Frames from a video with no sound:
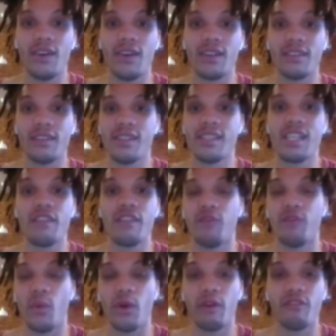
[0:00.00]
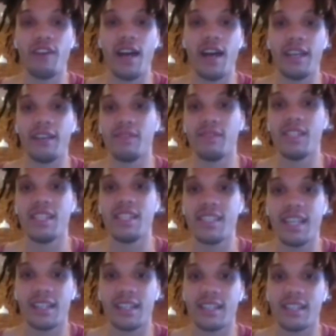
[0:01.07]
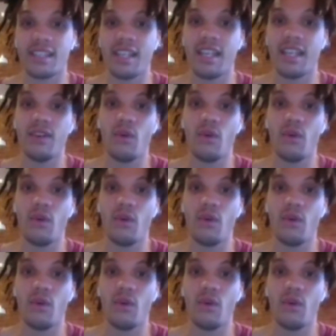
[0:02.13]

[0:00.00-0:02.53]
on to c4 via d6